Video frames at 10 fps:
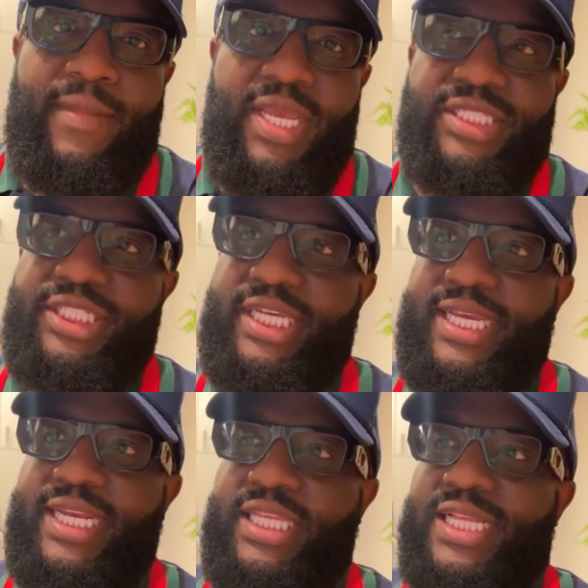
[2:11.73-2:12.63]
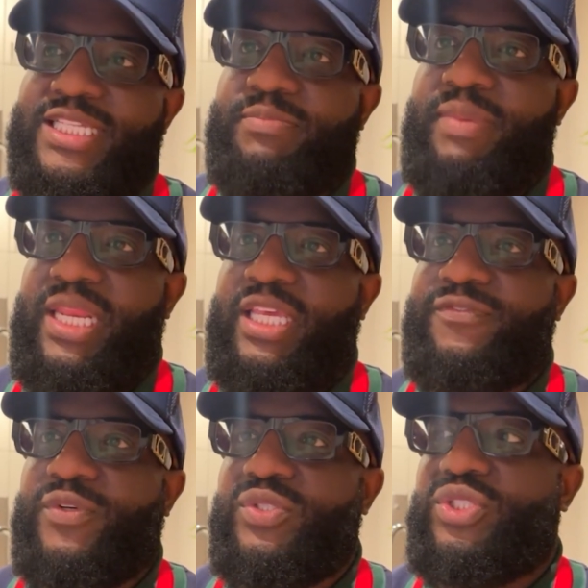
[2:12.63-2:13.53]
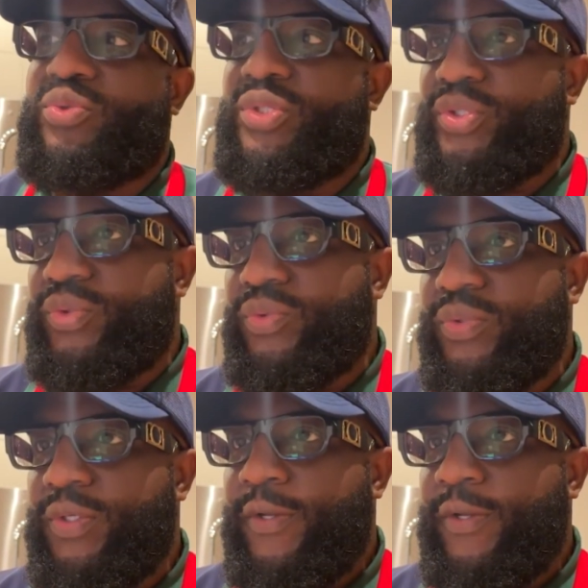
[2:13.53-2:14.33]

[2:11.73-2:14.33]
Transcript: Is she any less meaningful to you